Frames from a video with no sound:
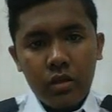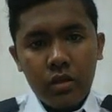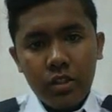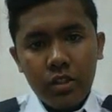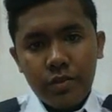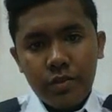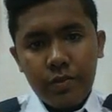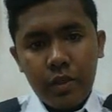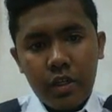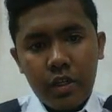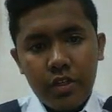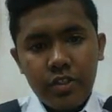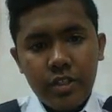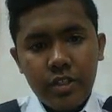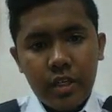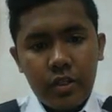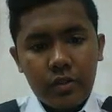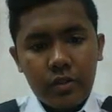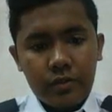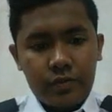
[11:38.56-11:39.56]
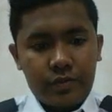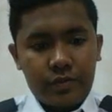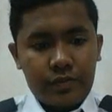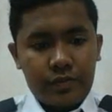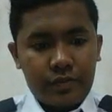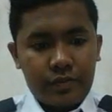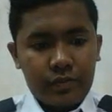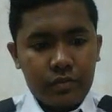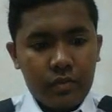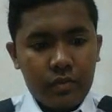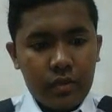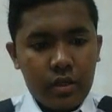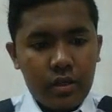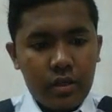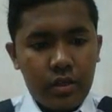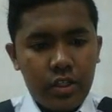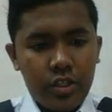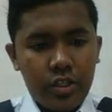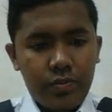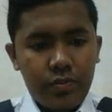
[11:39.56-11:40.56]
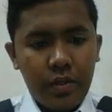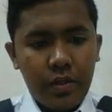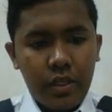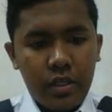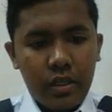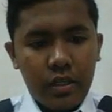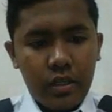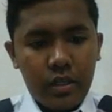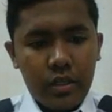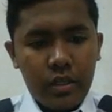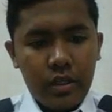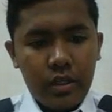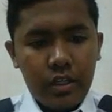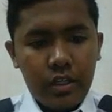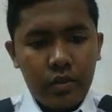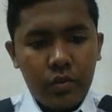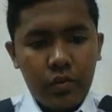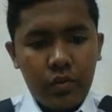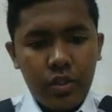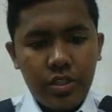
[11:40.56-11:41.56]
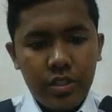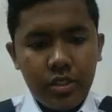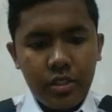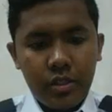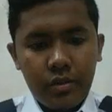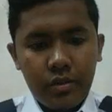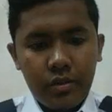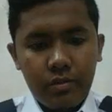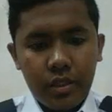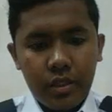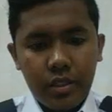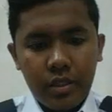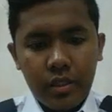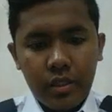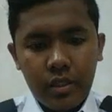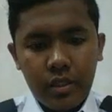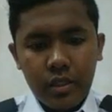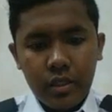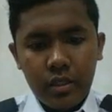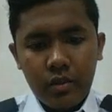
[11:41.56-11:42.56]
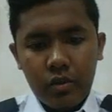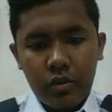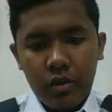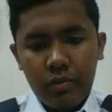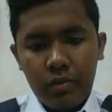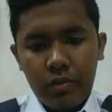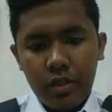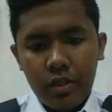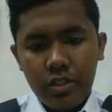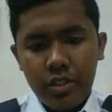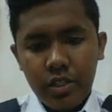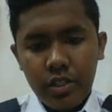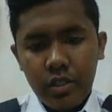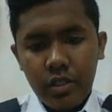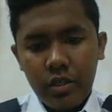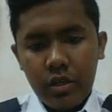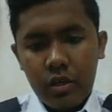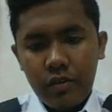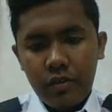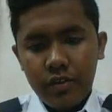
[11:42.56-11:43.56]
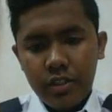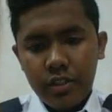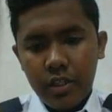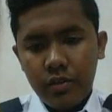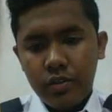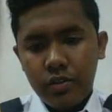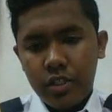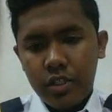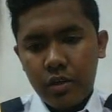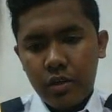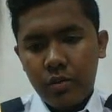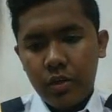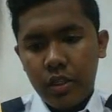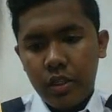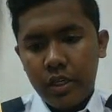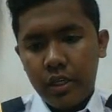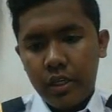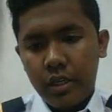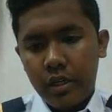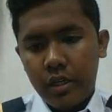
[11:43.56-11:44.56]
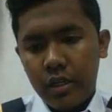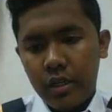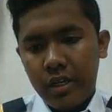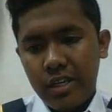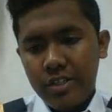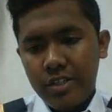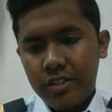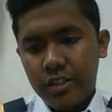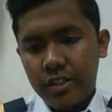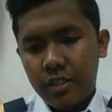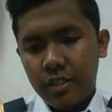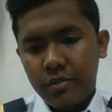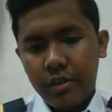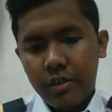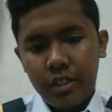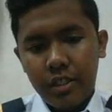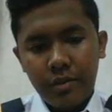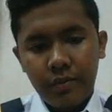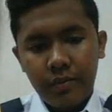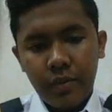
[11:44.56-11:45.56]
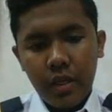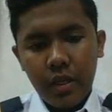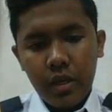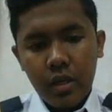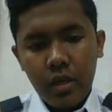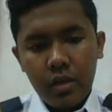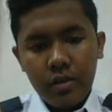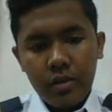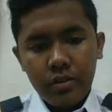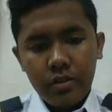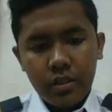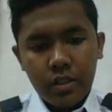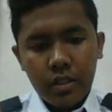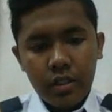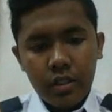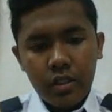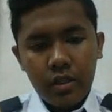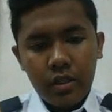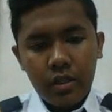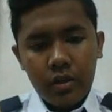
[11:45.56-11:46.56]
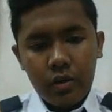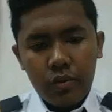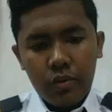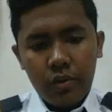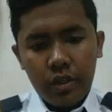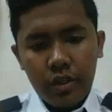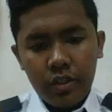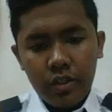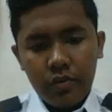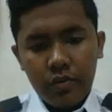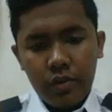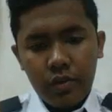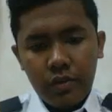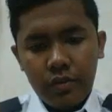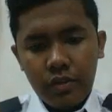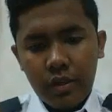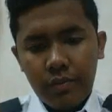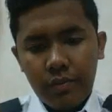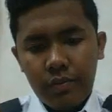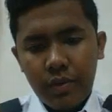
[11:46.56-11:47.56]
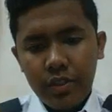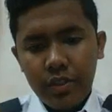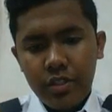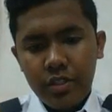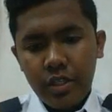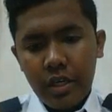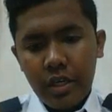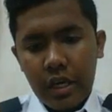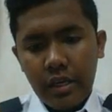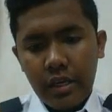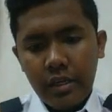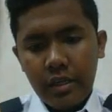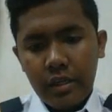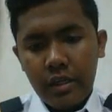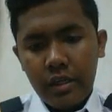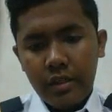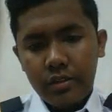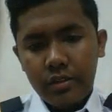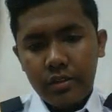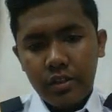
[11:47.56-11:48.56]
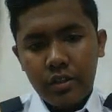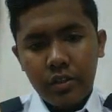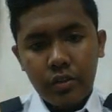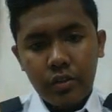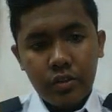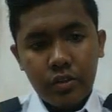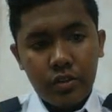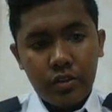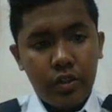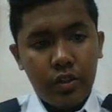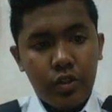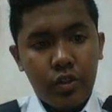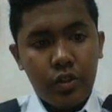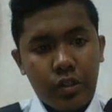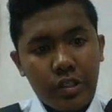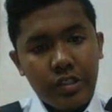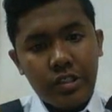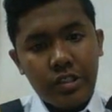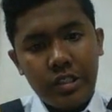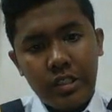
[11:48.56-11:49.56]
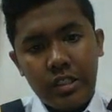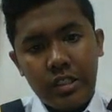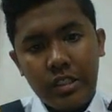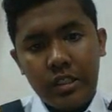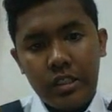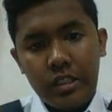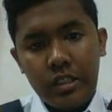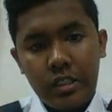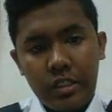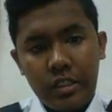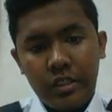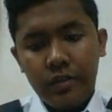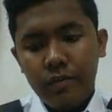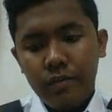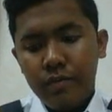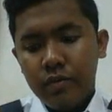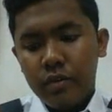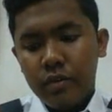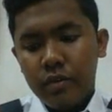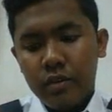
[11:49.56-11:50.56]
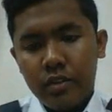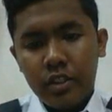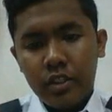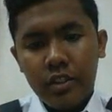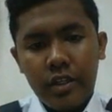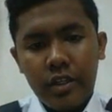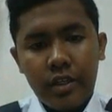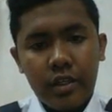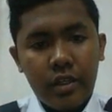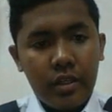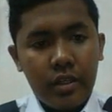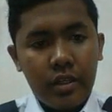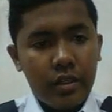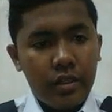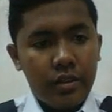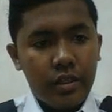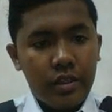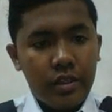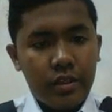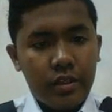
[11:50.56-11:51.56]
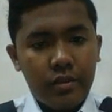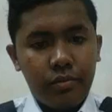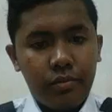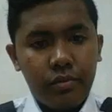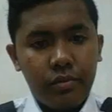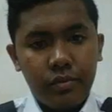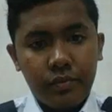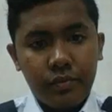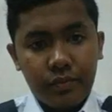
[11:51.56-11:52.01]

Speed of sound: the speed at which mechanical vibration of sound travel in an elastic medium. Second, varies with temperature and altitude. So you can see the three diagram.